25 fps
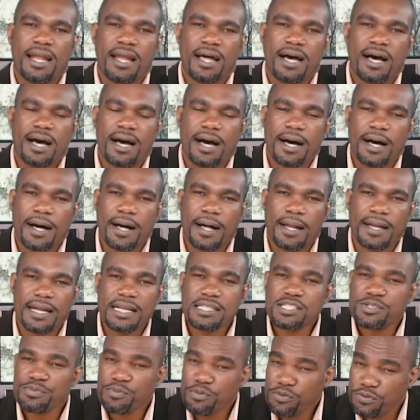Uh,
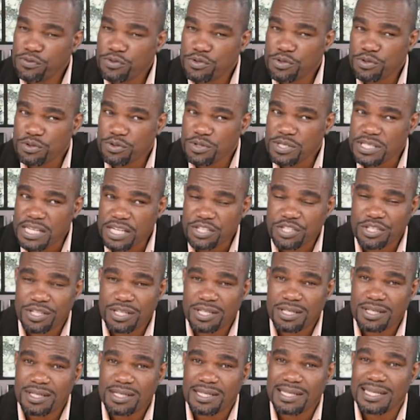let's move to
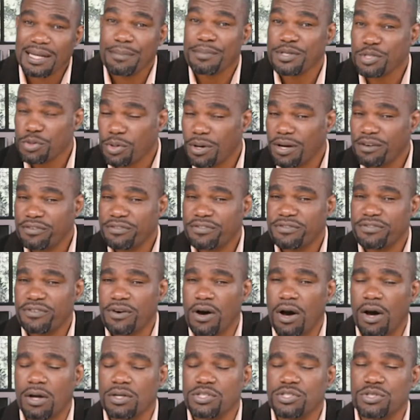section number 12
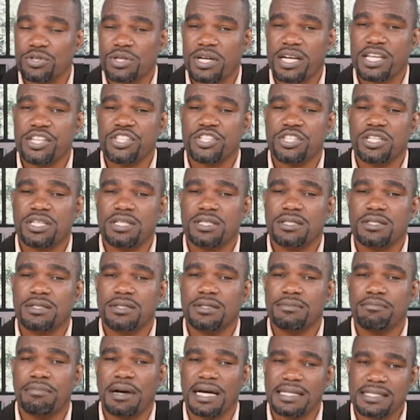on
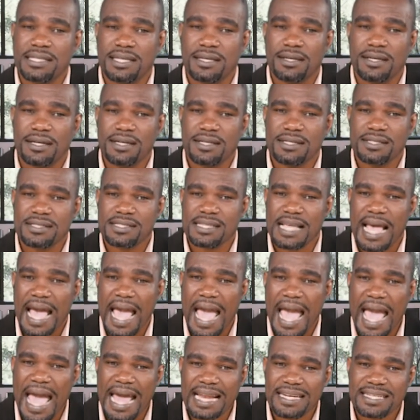duration, particulars,
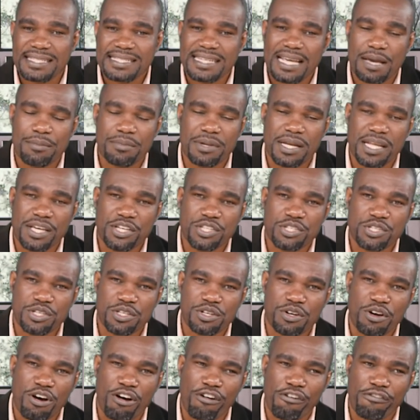and
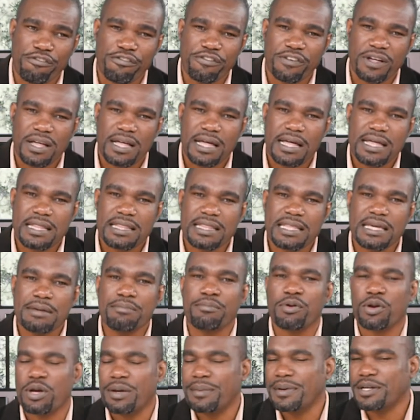termination of the
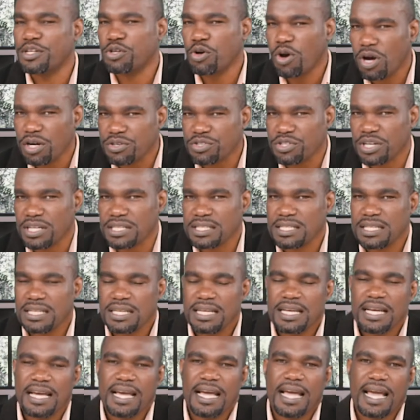employment contract.
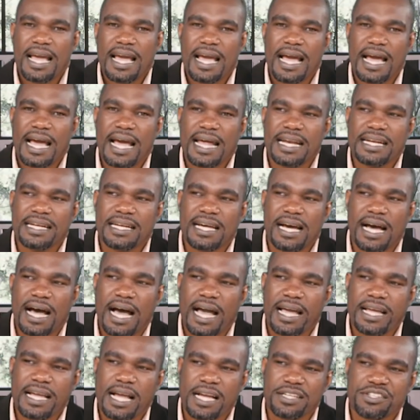And uh,
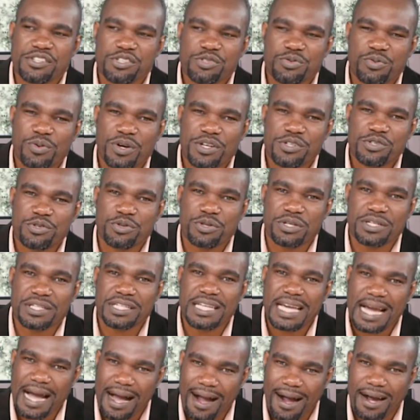I, I, just want to
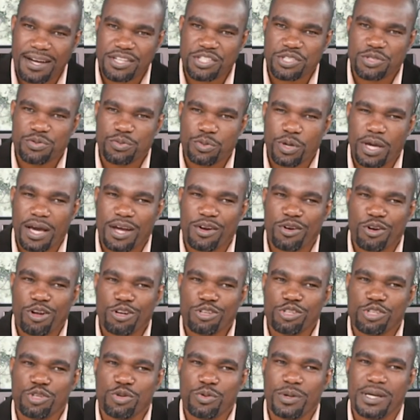rehash we are
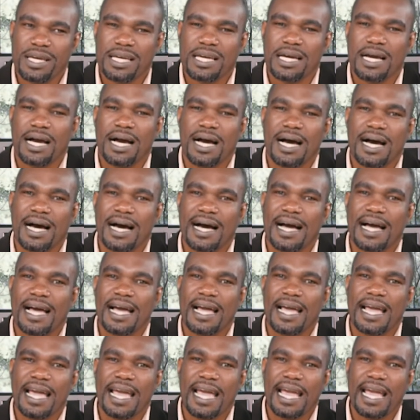not doing uh,